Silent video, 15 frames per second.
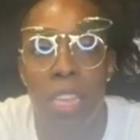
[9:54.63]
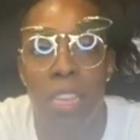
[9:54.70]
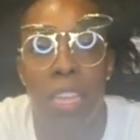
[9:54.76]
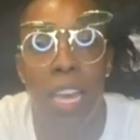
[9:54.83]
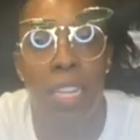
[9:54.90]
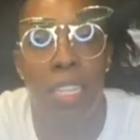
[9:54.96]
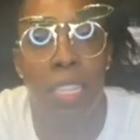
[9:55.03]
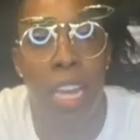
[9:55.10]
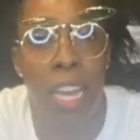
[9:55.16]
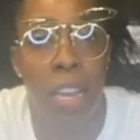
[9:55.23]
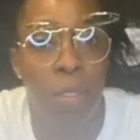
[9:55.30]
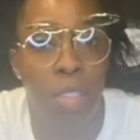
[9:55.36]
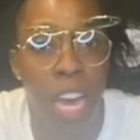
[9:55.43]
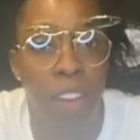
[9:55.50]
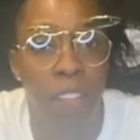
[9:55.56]
that take
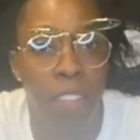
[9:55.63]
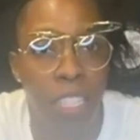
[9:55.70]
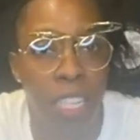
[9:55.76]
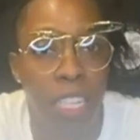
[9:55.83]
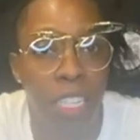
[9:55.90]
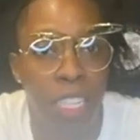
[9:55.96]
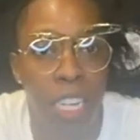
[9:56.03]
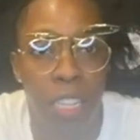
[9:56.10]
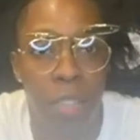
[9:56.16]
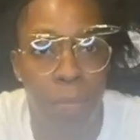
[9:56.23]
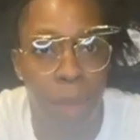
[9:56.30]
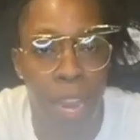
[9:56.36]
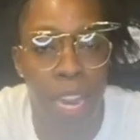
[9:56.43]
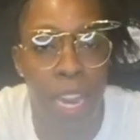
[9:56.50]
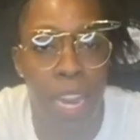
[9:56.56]
up a lot of attention in the
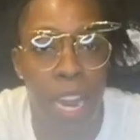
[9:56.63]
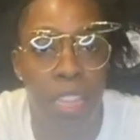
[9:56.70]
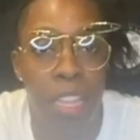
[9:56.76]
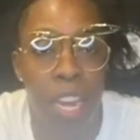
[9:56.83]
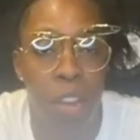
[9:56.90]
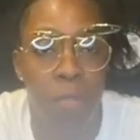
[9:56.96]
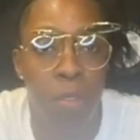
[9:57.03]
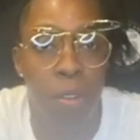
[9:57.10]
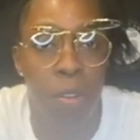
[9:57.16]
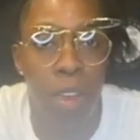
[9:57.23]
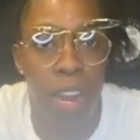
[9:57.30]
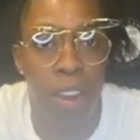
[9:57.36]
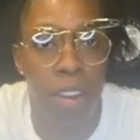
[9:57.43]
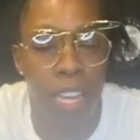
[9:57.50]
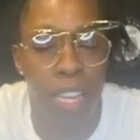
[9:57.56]
paint and at the elbow
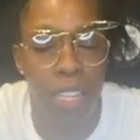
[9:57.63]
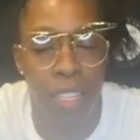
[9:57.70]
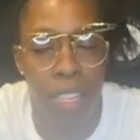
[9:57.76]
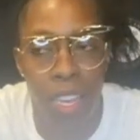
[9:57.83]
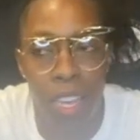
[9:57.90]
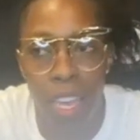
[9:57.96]
areas.